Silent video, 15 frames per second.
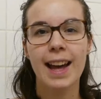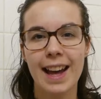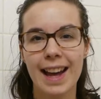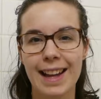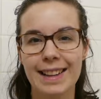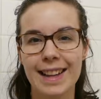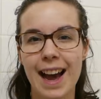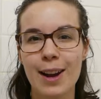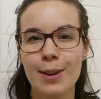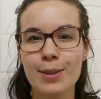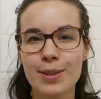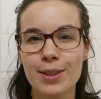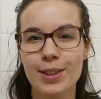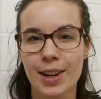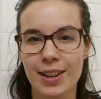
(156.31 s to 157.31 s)
And I
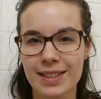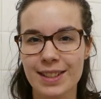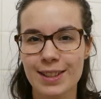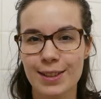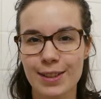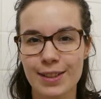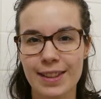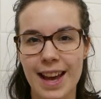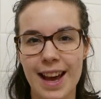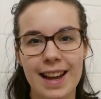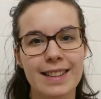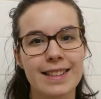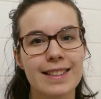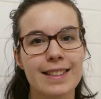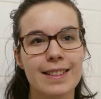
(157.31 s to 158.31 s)
also consider
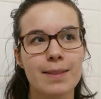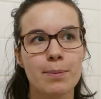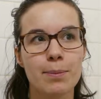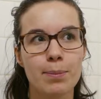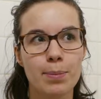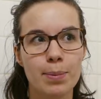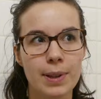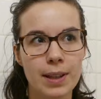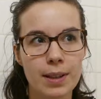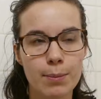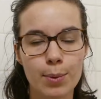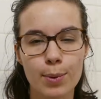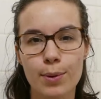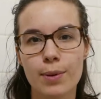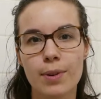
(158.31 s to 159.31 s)
that being
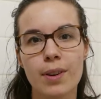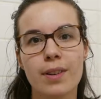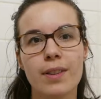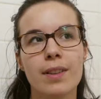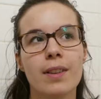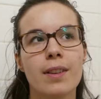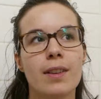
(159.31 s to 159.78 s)
bored,